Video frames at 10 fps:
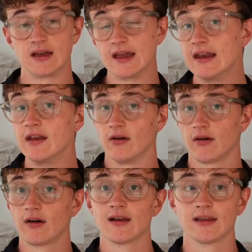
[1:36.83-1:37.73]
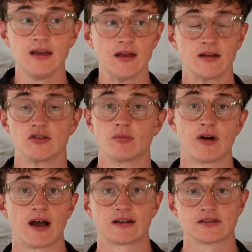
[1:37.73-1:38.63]
in early in your
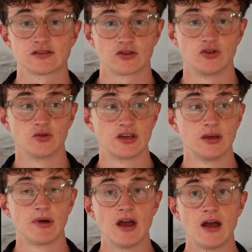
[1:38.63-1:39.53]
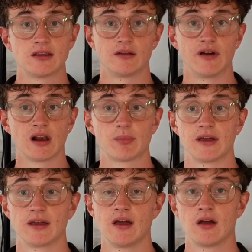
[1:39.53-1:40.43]
practice so you keep
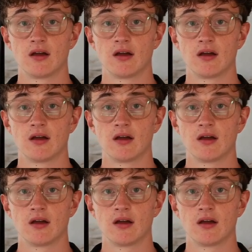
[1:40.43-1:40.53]
developing